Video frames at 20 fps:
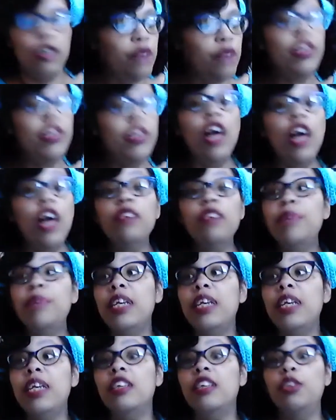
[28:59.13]
lulled
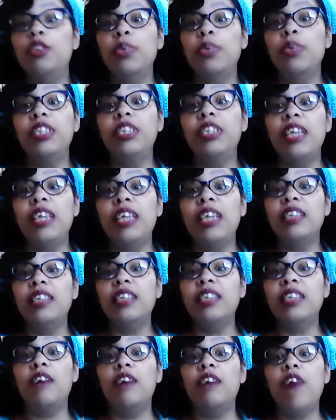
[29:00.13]
me into a sense
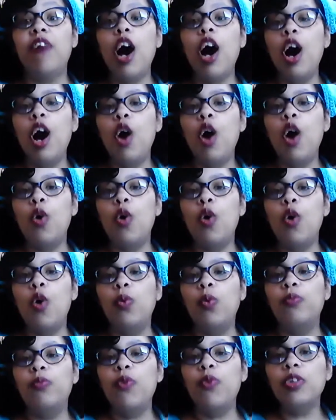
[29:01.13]
of, oh,
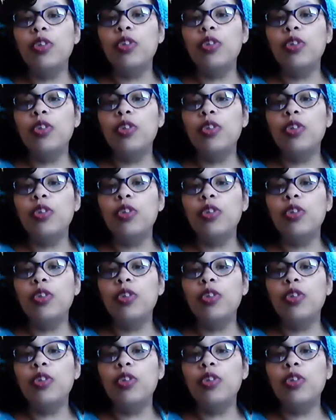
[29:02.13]
4